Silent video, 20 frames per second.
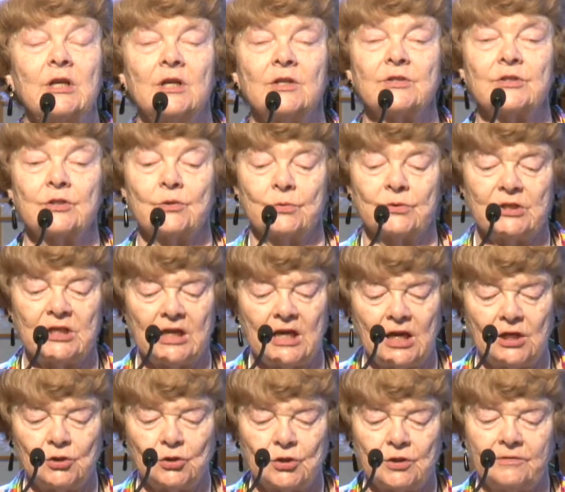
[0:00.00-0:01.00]

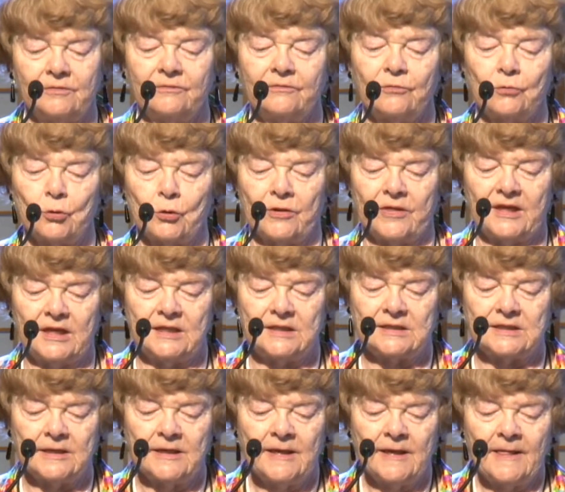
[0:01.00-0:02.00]
Association for
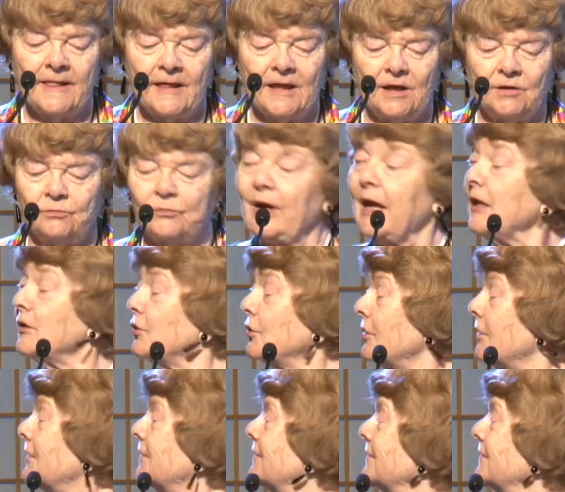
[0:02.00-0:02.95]
these. Randall?